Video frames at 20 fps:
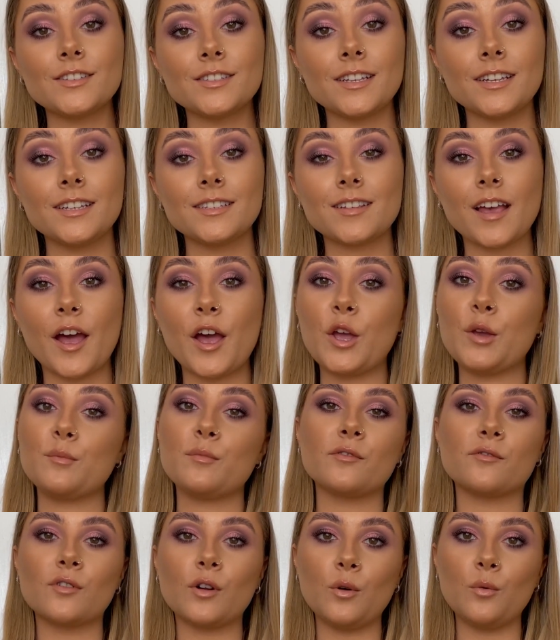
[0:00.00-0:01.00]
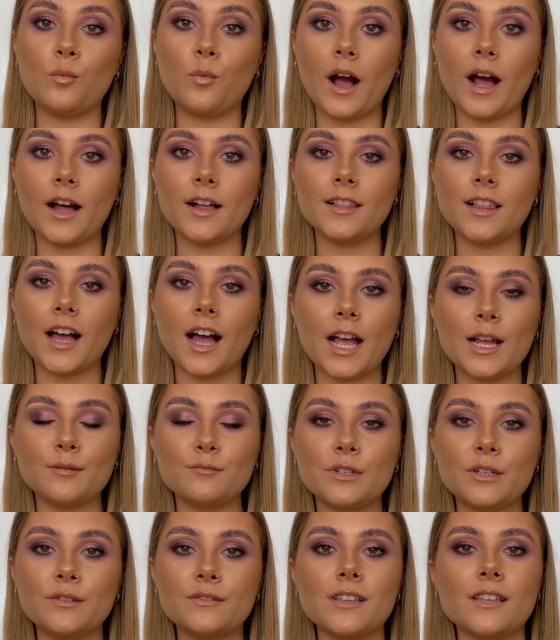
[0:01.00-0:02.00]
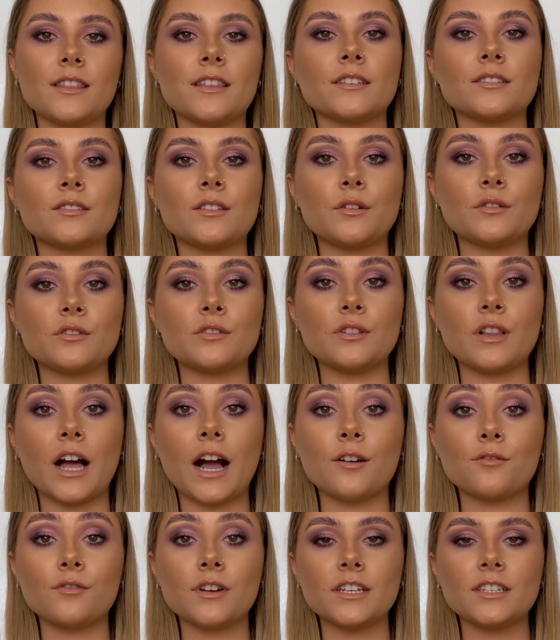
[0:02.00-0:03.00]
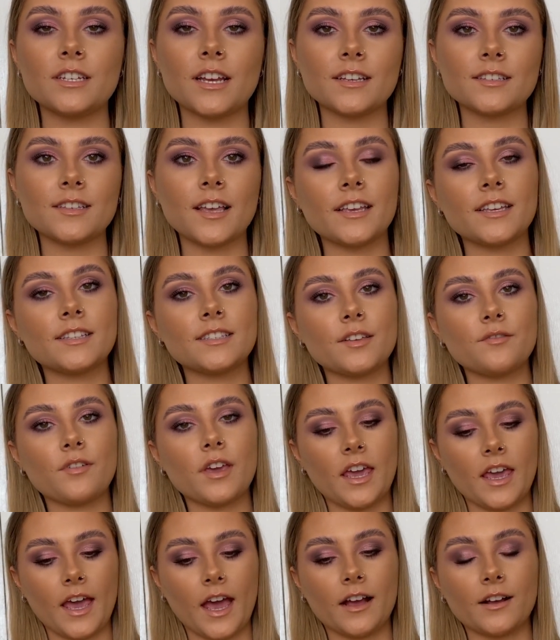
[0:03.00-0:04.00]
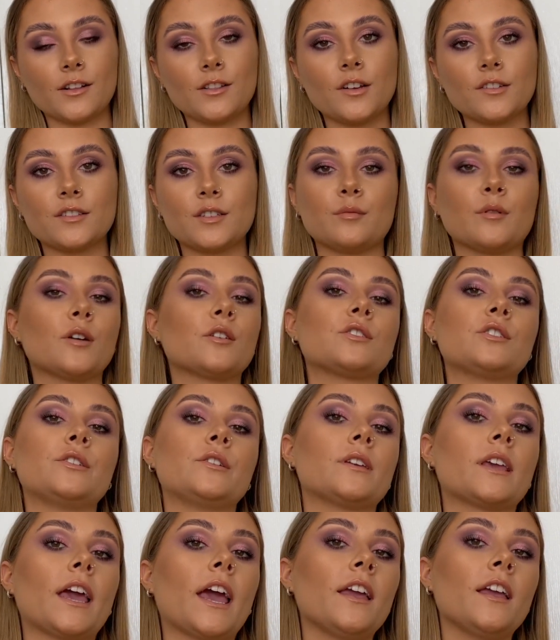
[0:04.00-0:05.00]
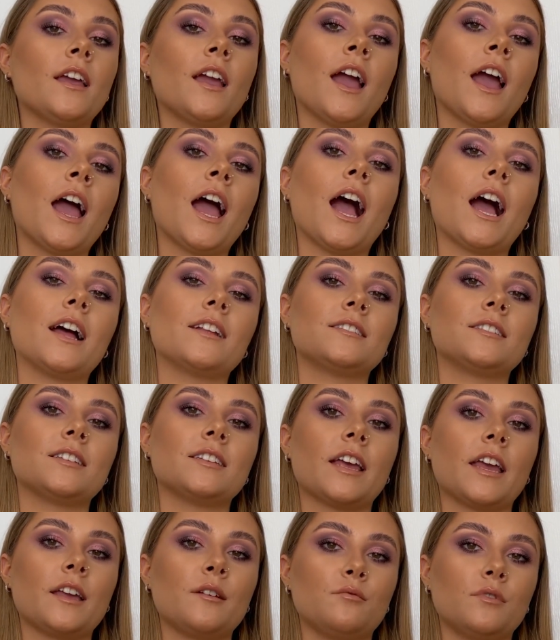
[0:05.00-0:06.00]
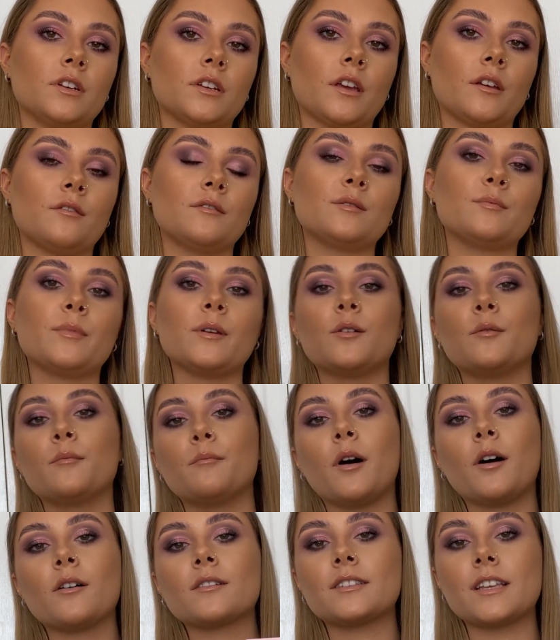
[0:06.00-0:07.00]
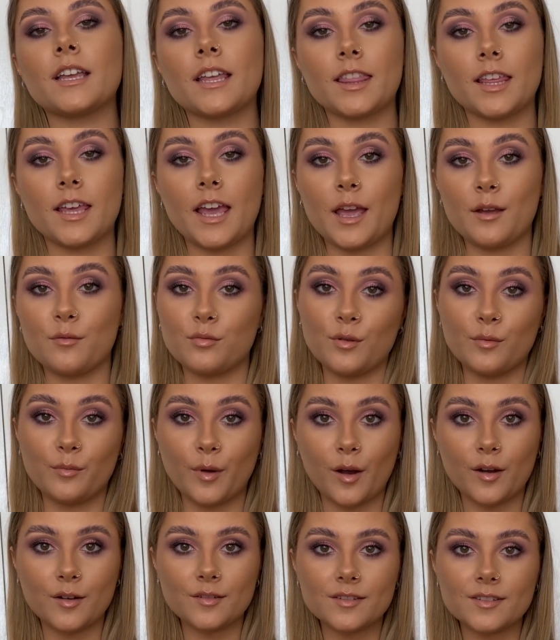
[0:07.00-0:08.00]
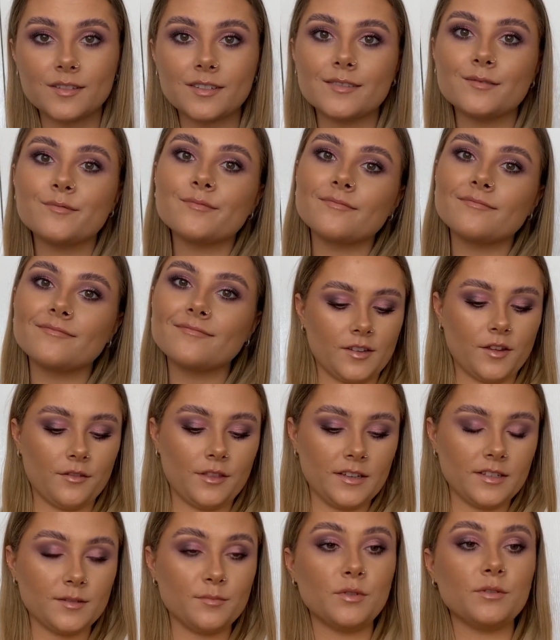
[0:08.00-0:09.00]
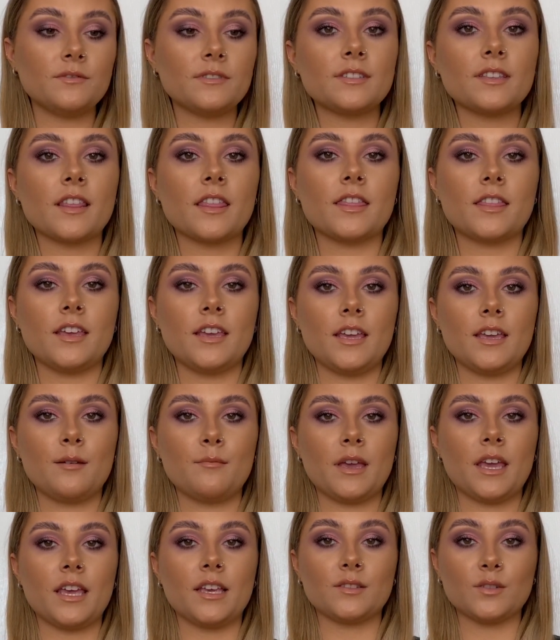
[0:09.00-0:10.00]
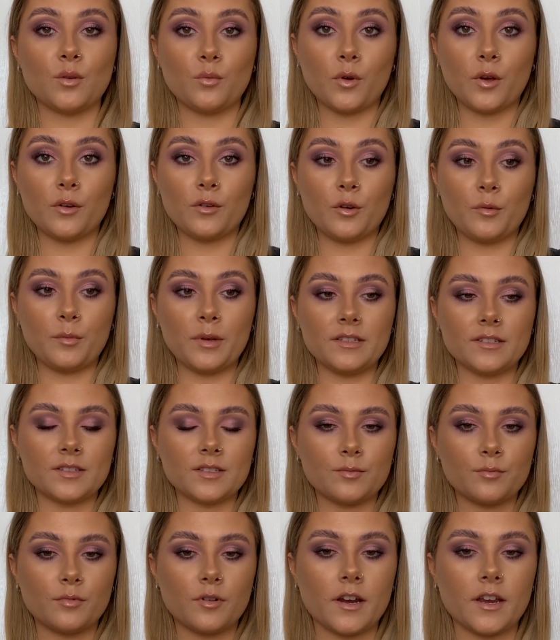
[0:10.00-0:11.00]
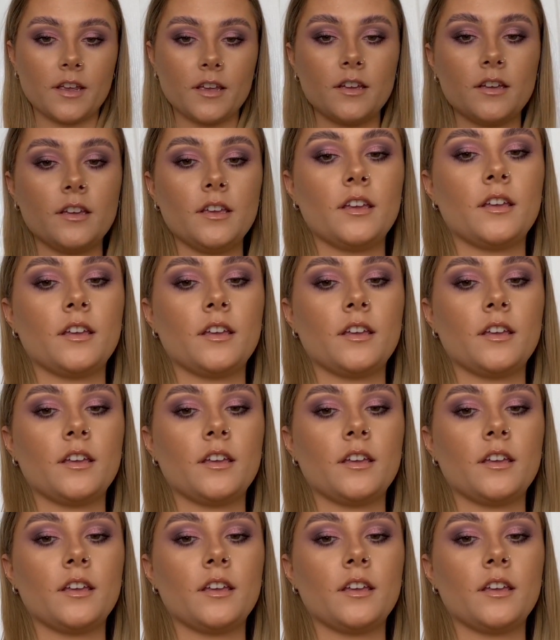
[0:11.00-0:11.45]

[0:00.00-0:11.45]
Glossies, I hope you're all well. I'm Lucy, the Social Outreach Executive here at Glossybox UK, and today we're going to be unboxing the April box. So this month's theme is Wake Up in Spring,